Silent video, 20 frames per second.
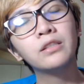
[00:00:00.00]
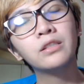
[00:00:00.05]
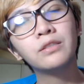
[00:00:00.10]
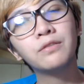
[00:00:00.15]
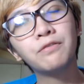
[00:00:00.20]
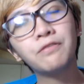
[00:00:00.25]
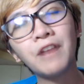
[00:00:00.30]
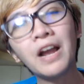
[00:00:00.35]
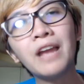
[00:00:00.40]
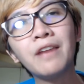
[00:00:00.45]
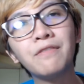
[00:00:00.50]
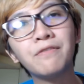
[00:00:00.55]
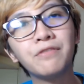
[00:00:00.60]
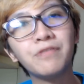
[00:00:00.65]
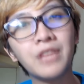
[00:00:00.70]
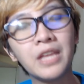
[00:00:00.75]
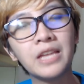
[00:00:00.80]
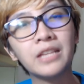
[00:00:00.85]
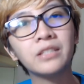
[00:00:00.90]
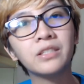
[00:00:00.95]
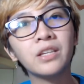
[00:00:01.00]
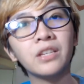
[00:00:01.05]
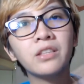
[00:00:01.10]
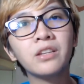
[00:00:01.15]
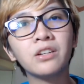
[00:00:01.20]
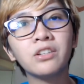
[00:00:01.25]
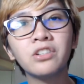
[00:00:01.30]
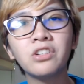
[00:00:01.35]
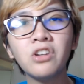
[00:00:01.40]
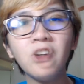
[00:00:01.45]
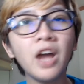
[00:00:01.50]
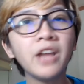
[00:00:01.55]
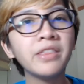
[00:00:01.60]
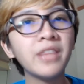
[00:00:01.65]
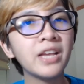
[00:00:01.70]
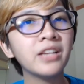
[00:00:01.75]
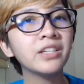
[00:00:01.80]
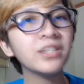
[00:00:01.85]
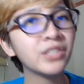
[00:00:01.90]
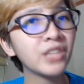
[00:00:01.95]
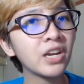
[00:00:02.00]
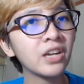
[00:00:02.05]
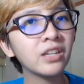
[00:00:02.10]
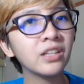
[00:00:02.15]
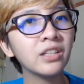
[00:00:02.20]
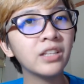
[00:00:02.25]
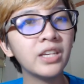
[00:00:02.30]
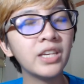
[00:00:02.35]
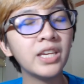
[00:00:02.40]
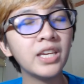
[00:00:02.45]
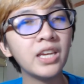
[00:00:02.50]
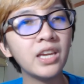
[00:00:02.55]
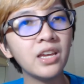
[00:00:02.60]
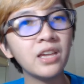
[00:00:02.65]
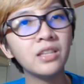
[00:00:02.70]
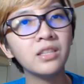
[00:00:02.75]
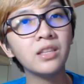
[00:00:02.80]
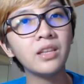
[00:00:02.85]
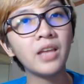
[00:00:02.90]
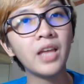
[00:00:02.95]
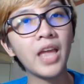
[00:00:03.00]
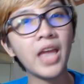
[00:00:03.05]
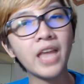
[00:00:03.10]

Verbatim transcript: five things that are not necessarily in